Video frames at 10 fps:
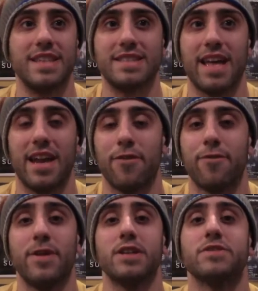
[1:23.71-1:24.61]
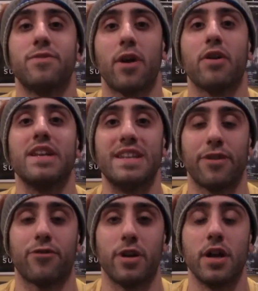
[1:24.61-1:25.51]
is that it feels very
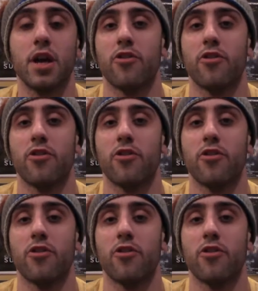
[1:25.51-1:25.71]
different